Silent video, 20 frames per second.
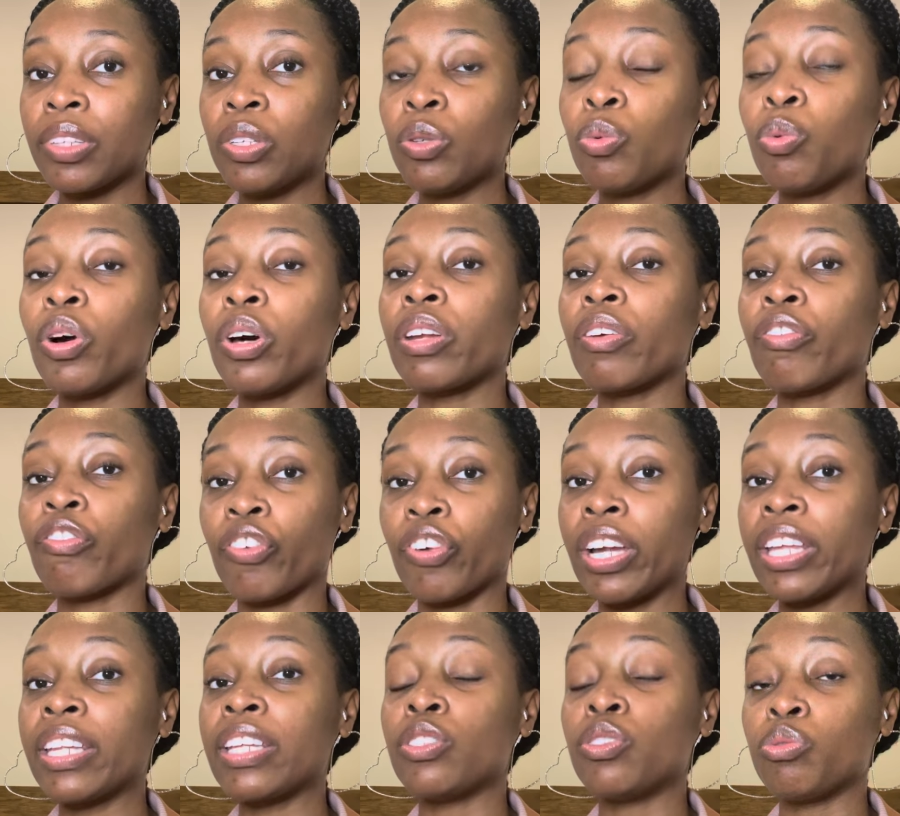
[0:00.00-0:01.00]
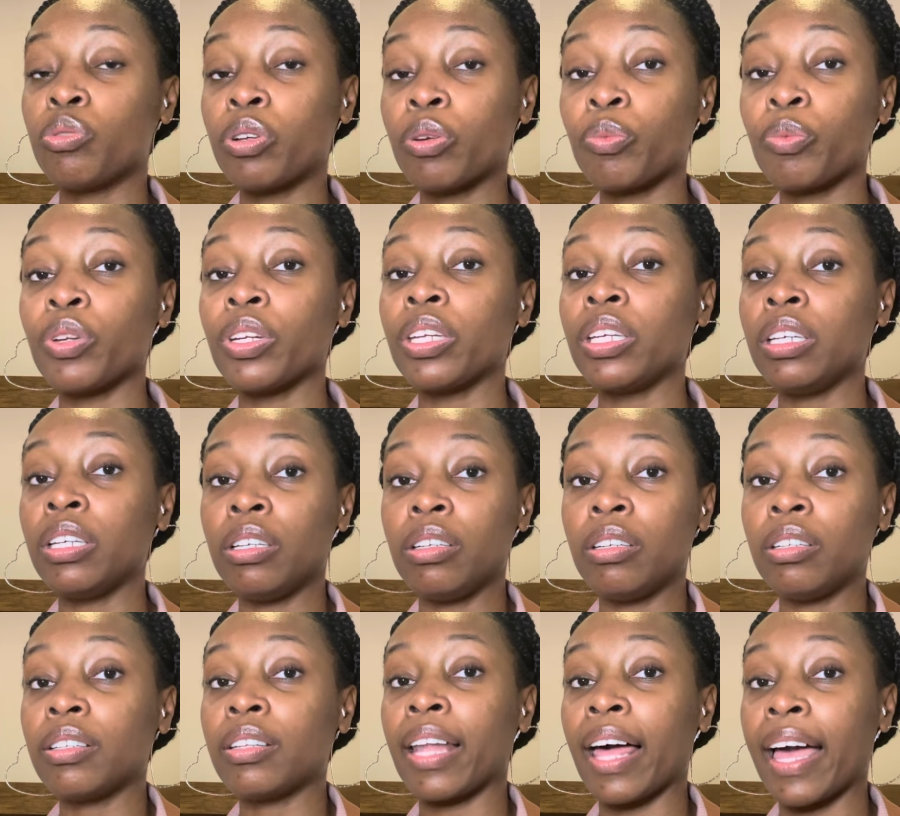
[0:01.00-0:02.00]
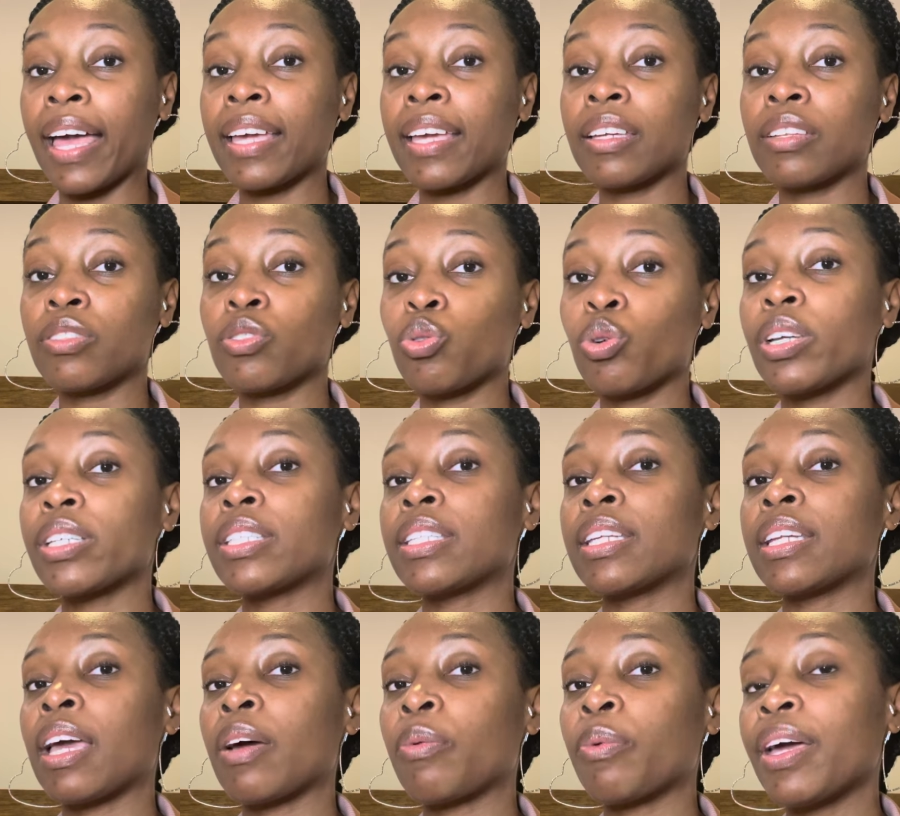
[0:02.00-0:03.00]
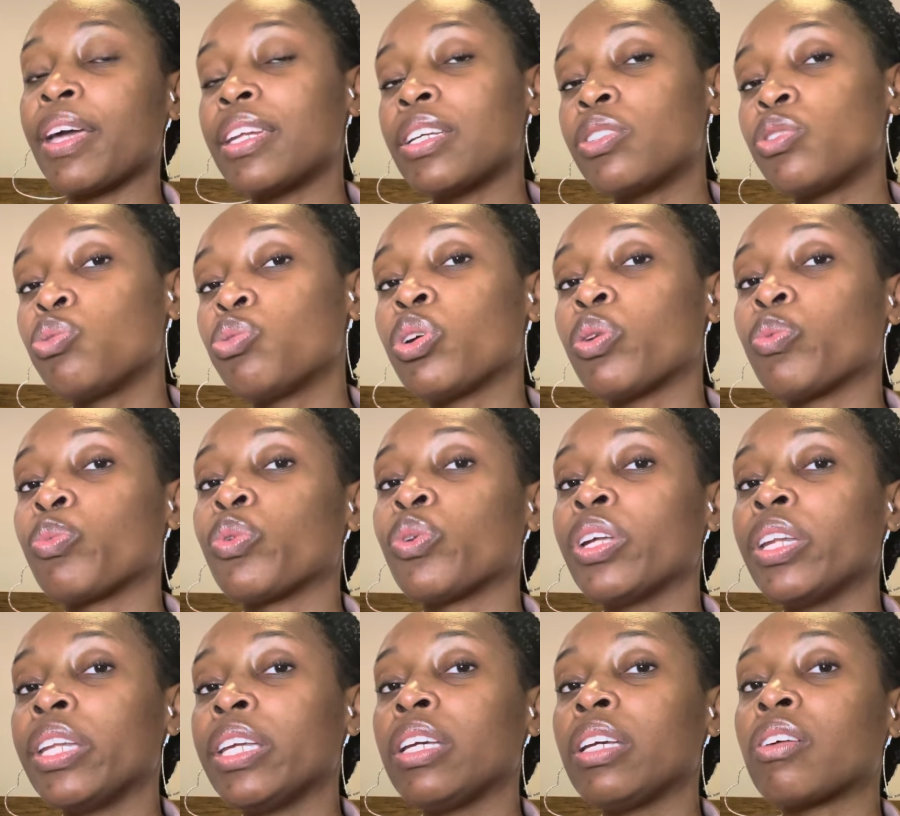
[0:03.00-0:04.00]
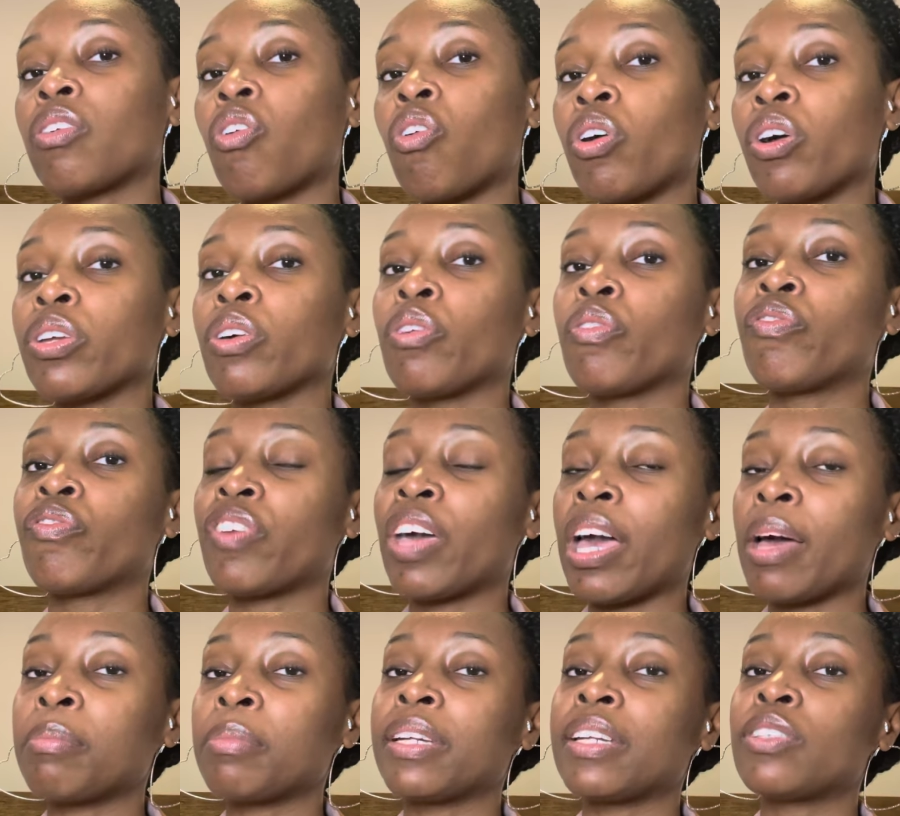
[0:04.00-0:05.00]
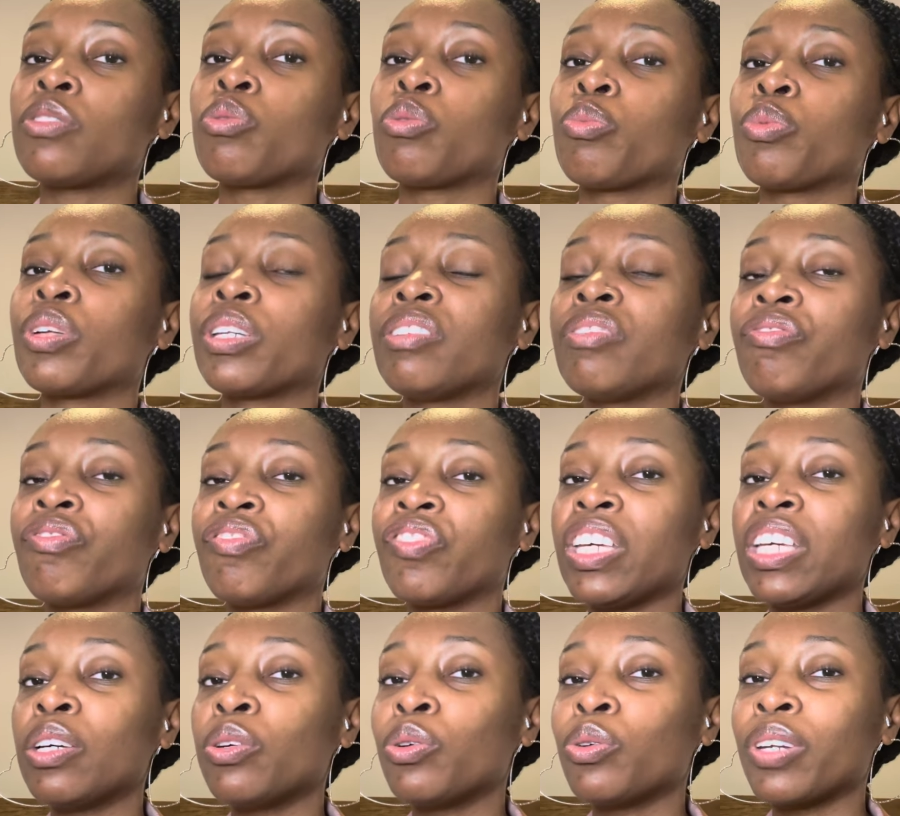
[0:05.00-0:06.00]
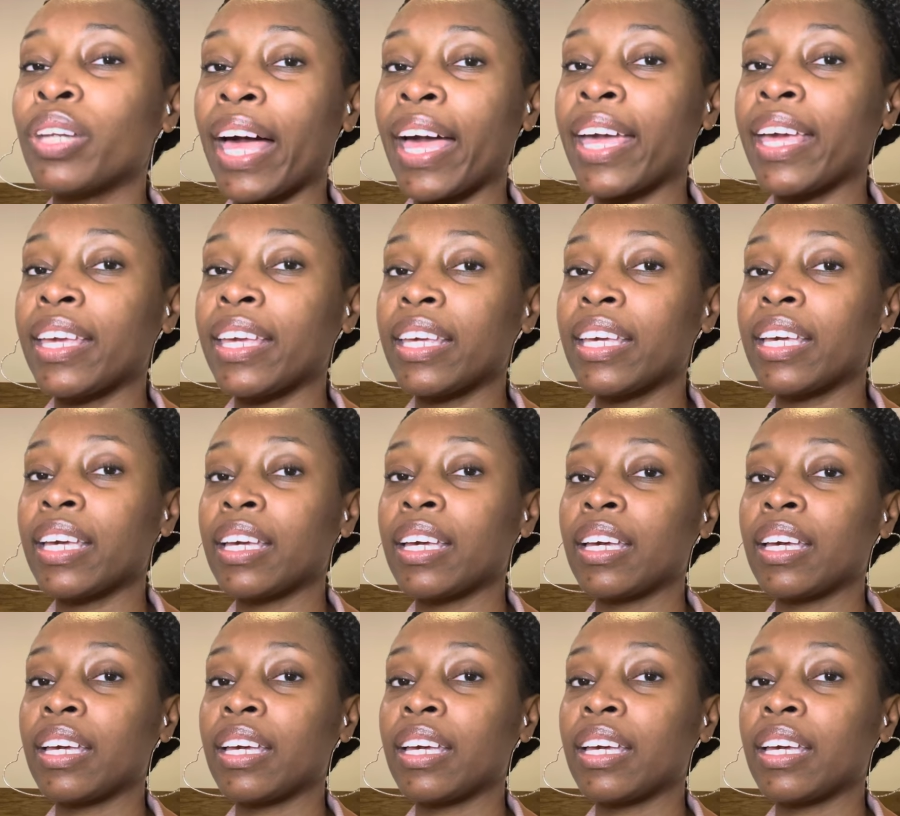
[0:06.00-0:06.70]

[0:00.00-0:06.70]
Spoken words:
You want a friend that you can really like trust in that way, that you can really call your family, that you can really feel like